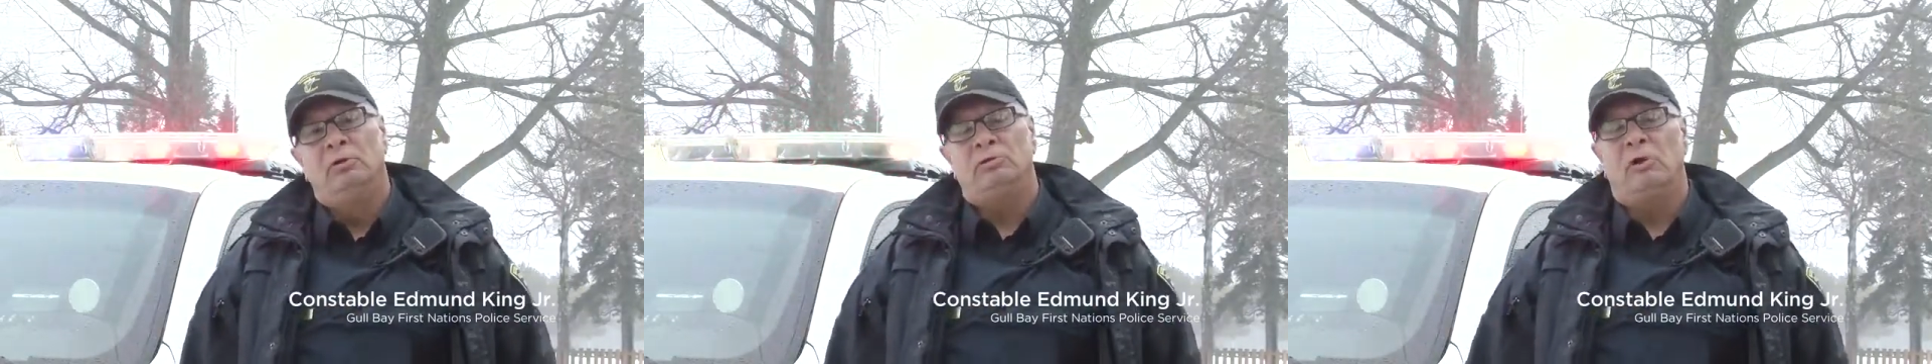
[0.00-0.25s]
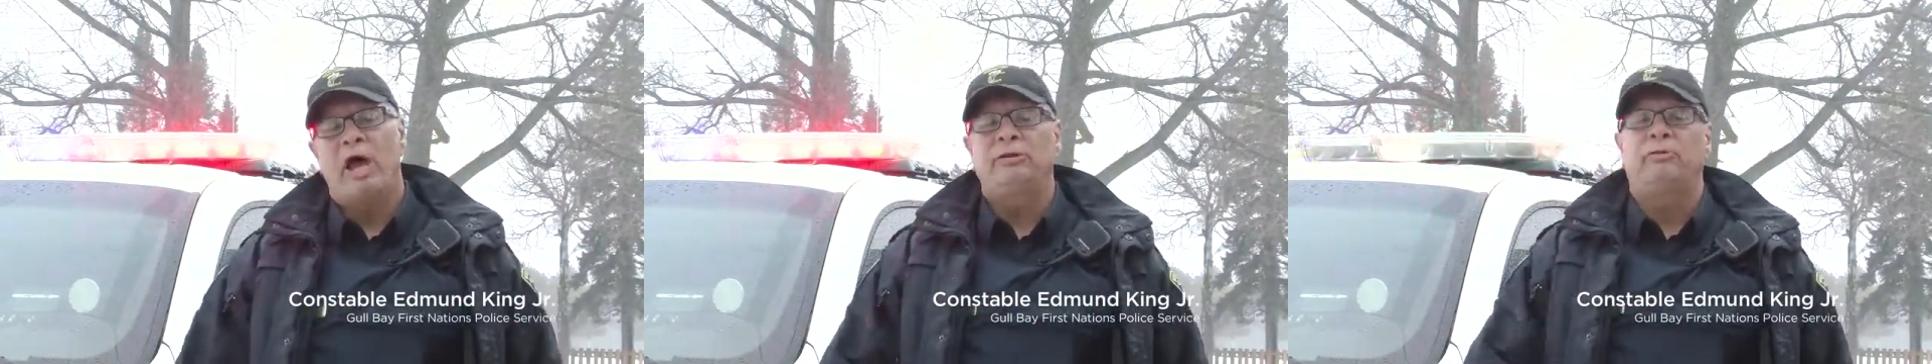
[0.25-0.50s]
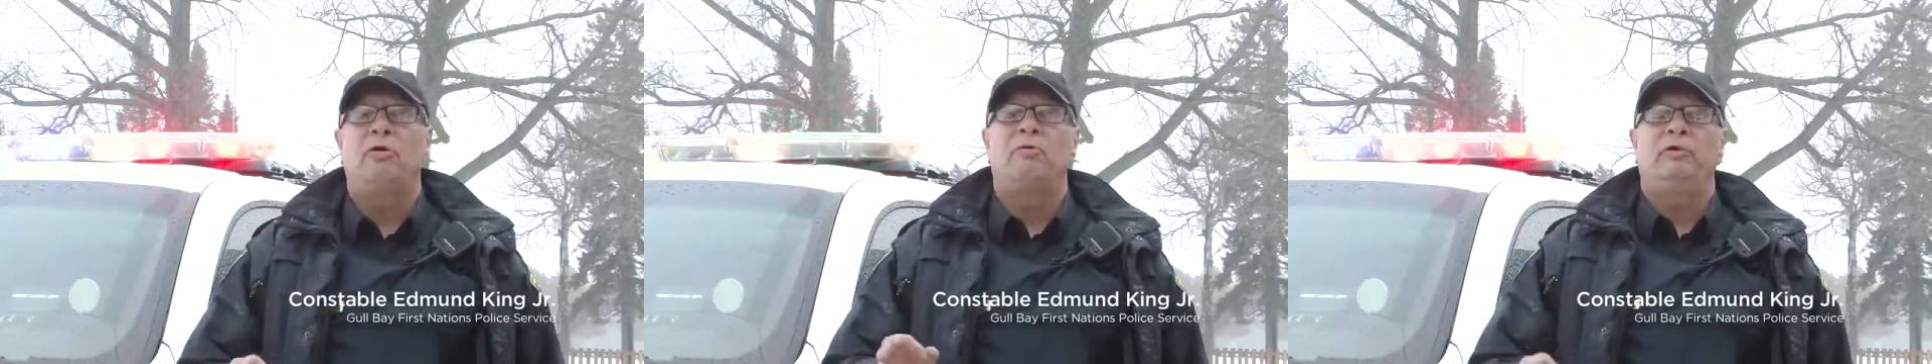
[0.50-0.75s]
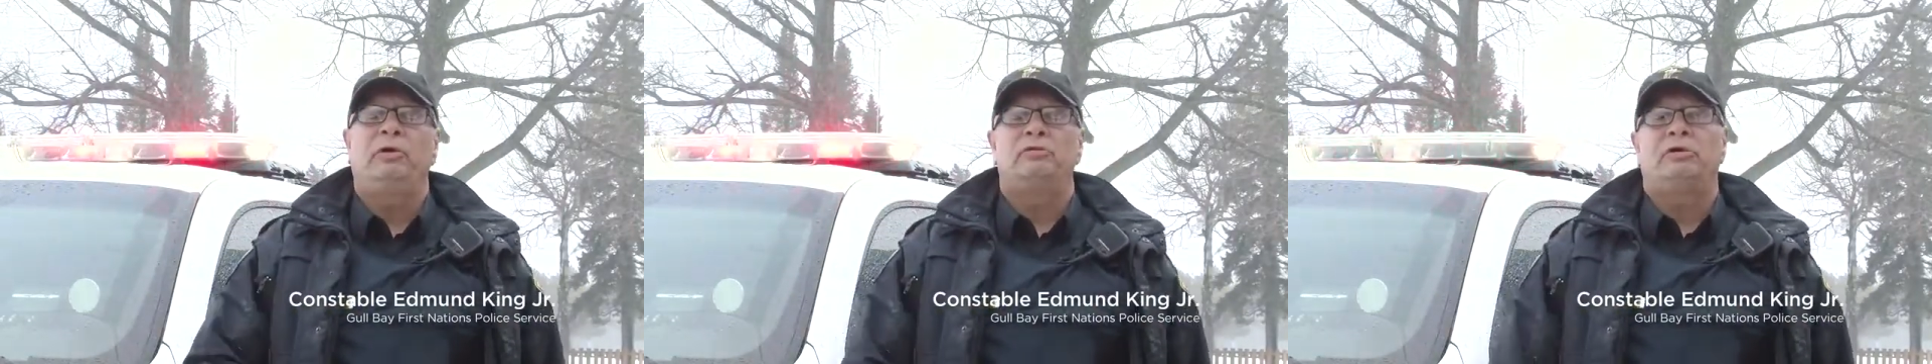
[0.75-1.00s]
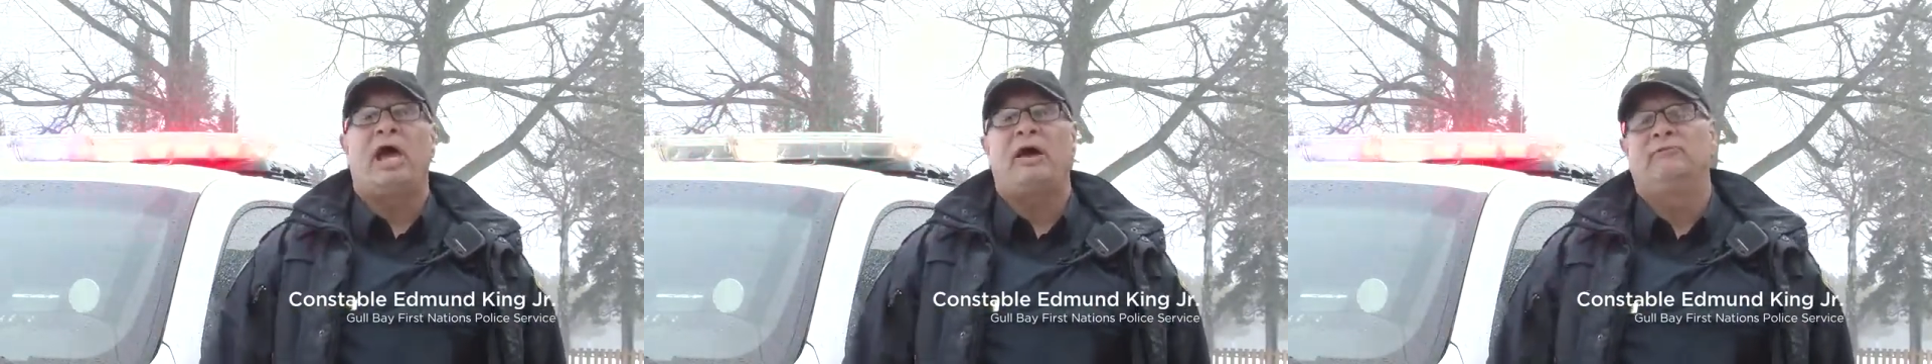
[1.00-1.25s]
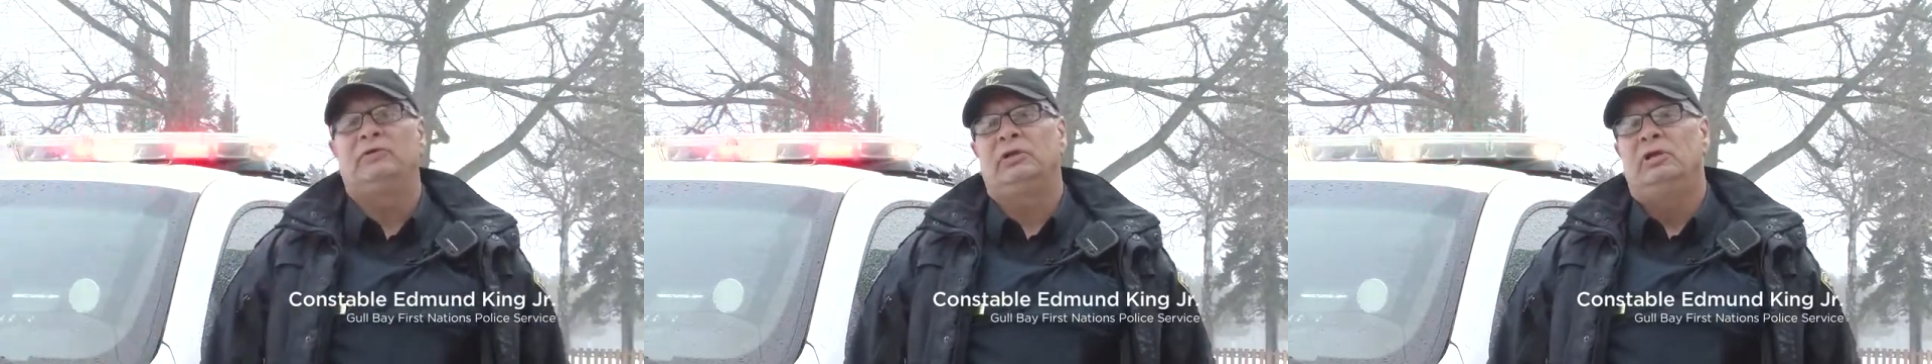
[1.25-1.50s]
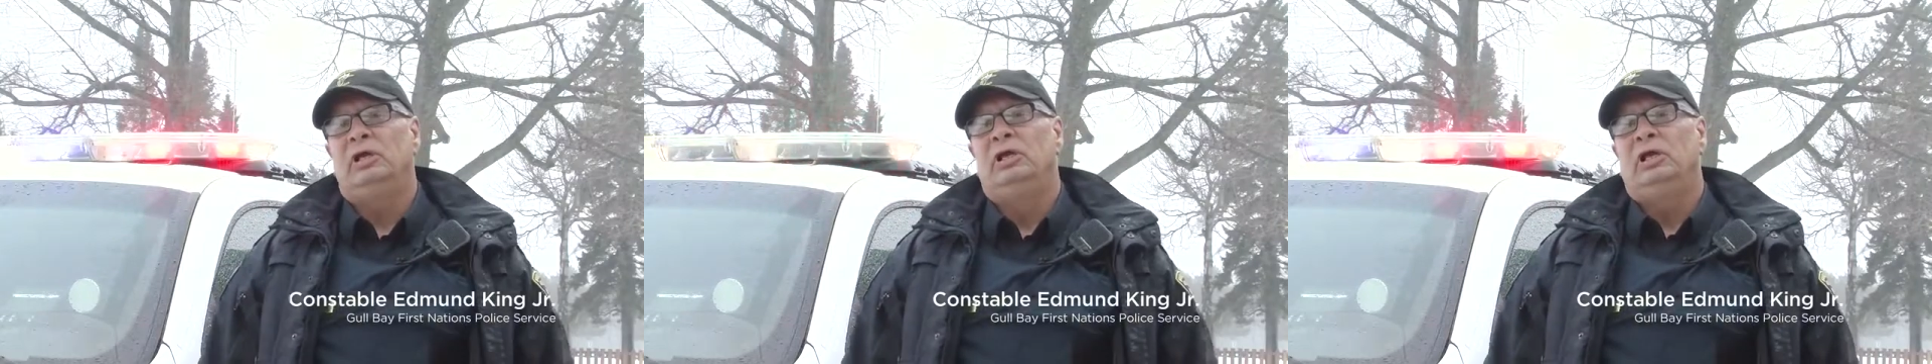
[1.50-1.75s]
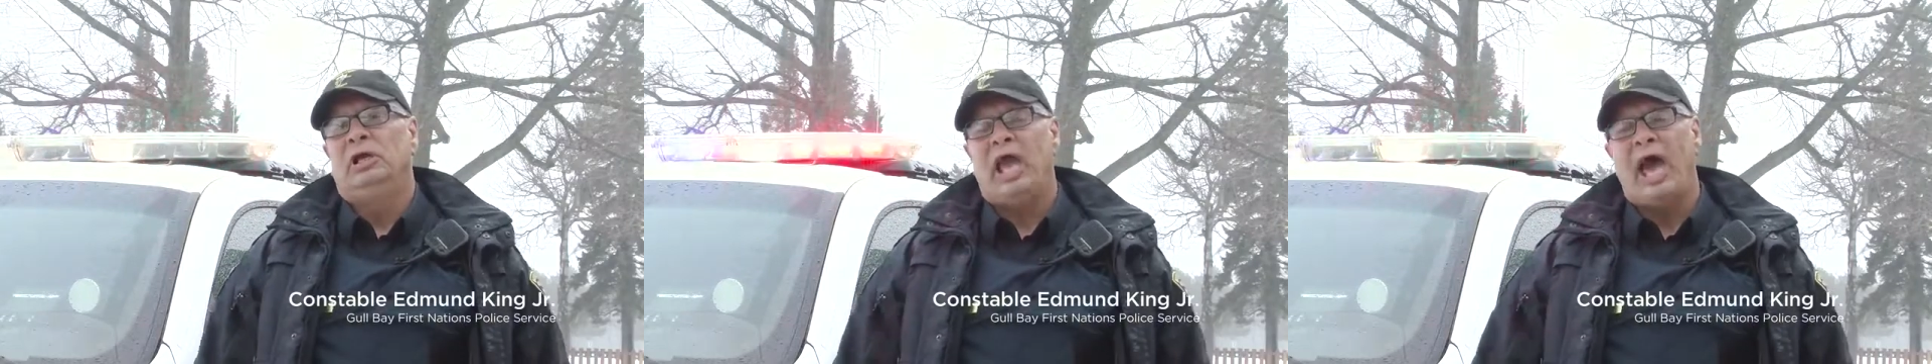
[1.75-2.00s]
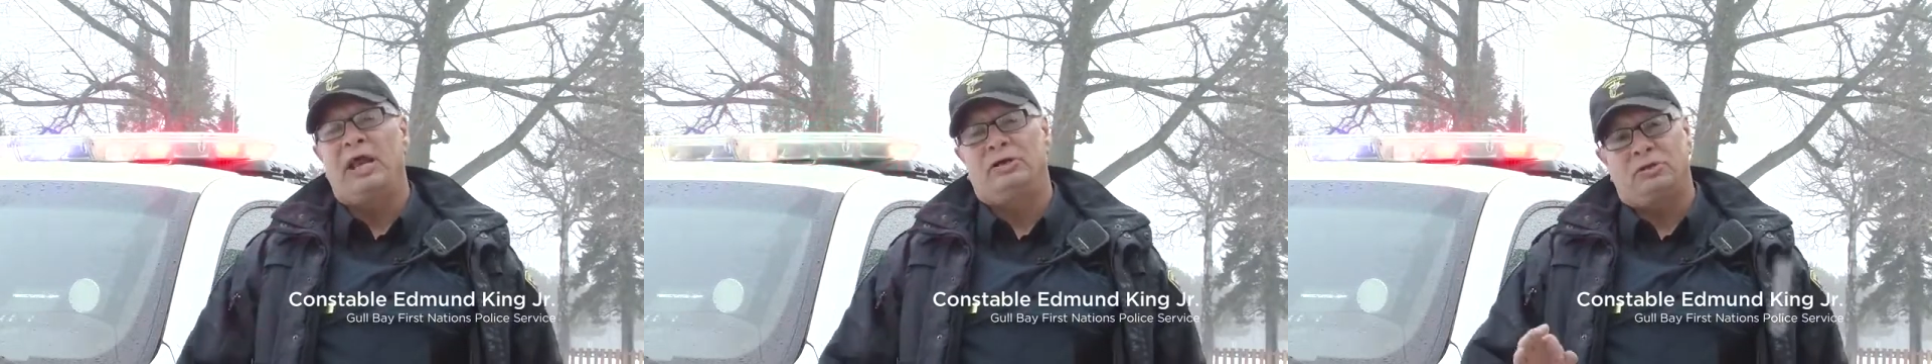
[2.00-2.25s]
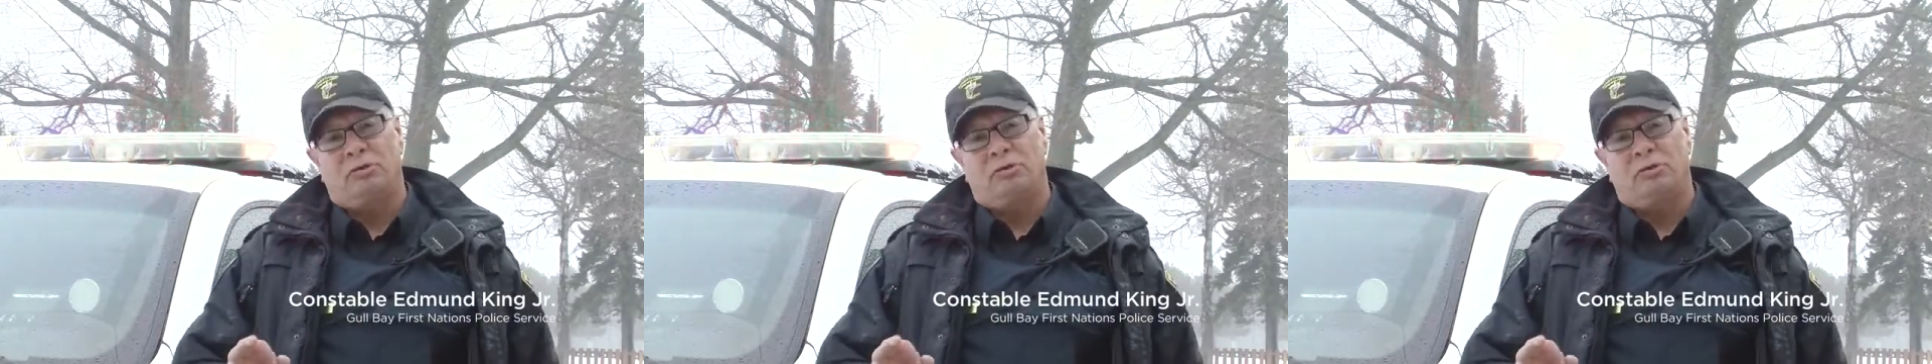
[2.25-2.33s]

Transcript: Well, that told me he was having, he had a